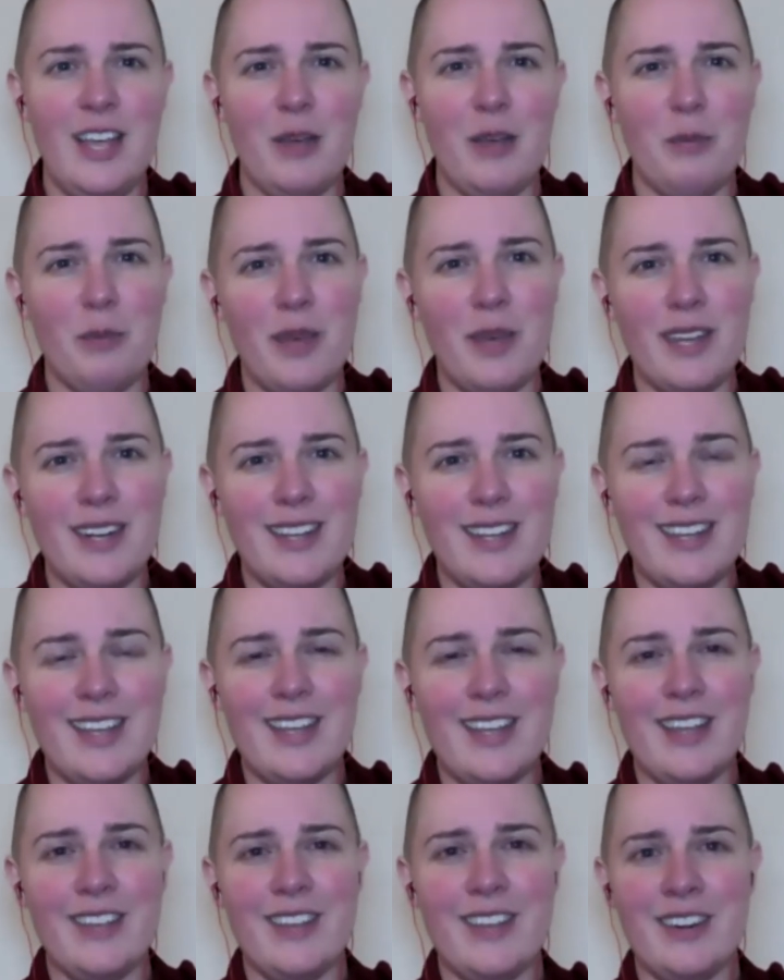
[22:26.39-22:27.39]
But
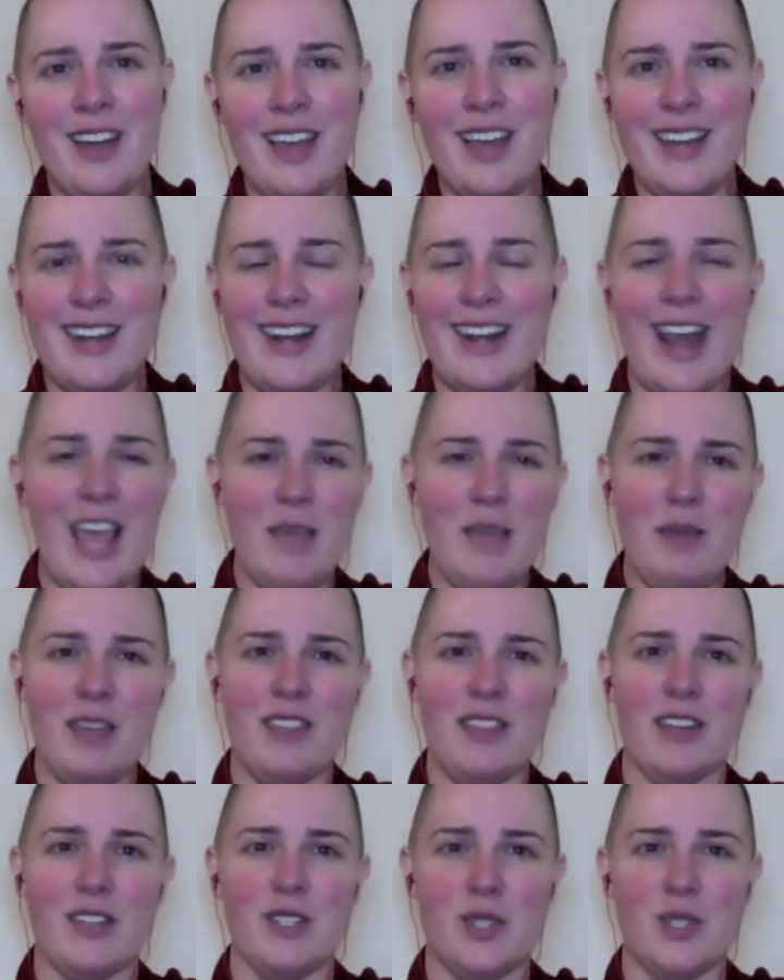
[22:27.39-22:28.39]
they're not naming
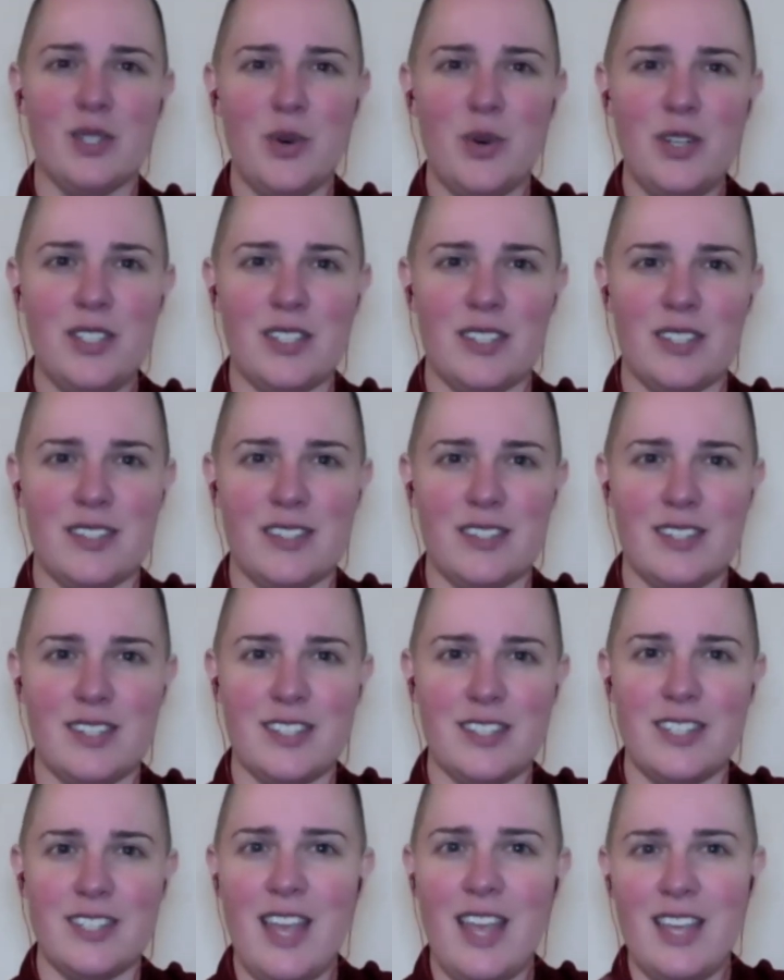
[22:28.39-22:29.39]
their sources they're
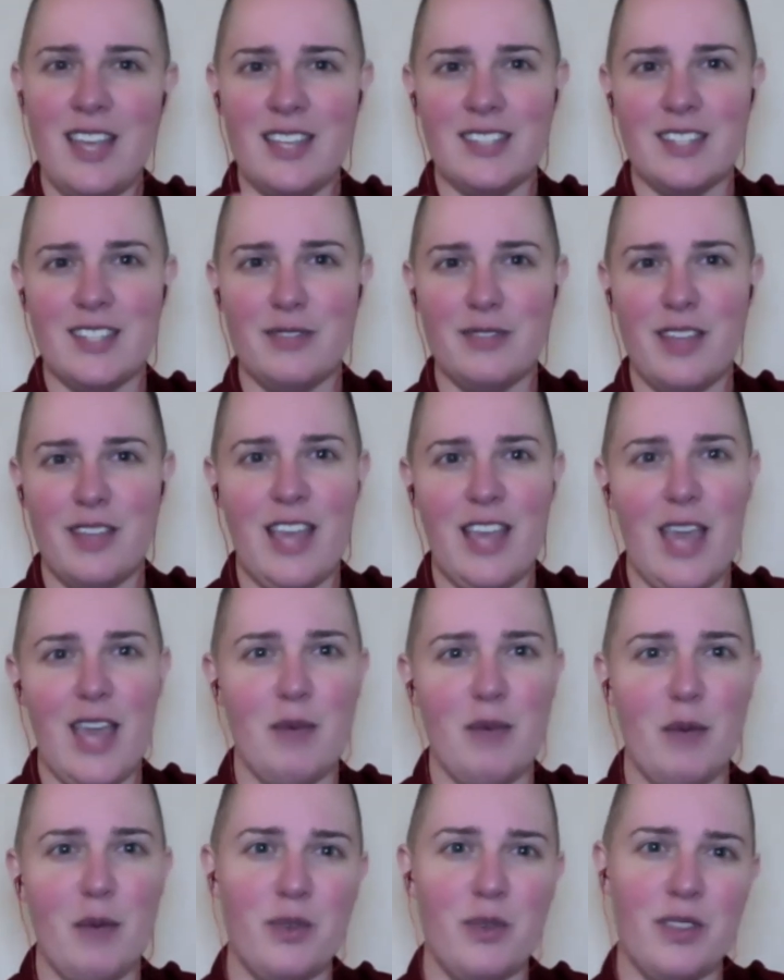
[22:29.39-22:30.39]
saying as if they came
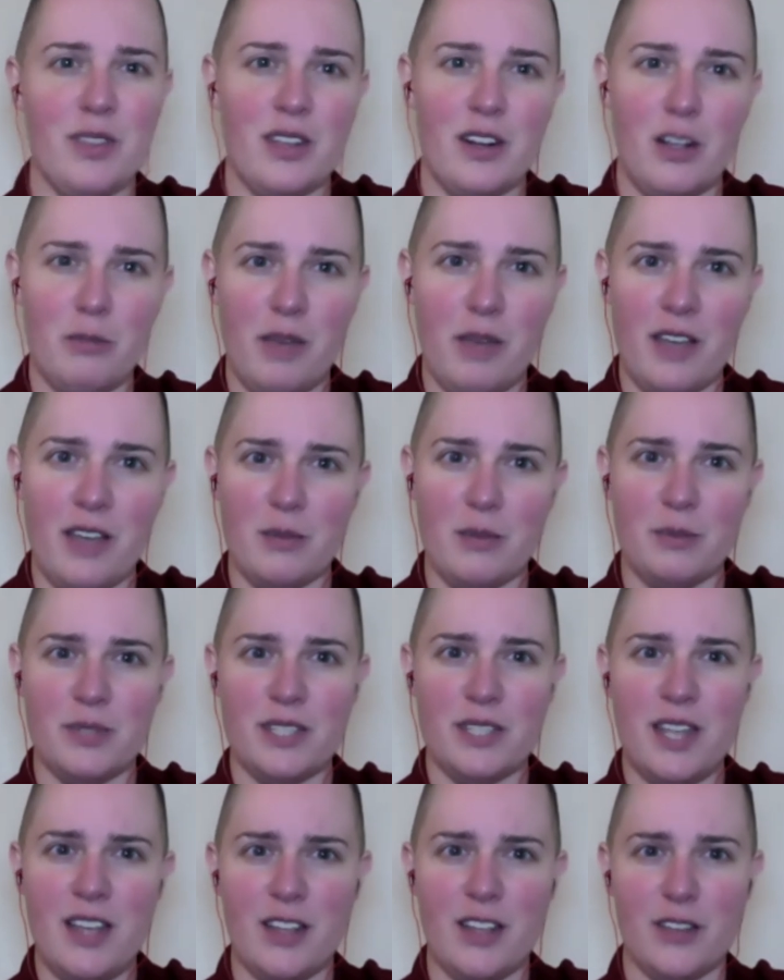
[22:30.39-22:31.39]
up with it all by
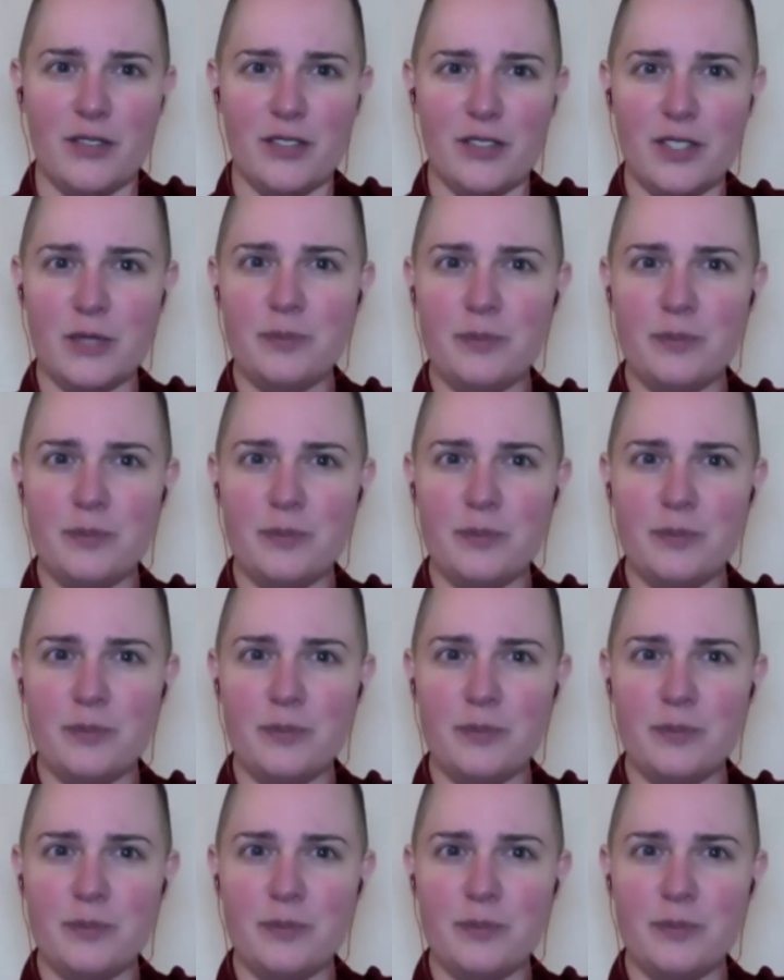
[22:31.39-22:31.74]
themselves